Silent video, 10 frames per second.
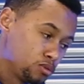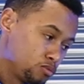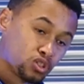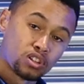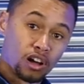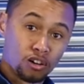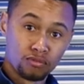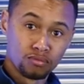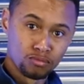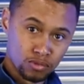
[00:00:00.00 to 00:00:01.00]
We'll start
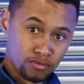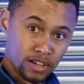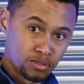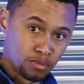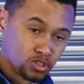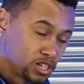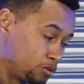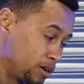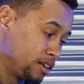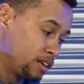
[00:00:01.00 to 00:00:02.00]
off with race mode, shall we?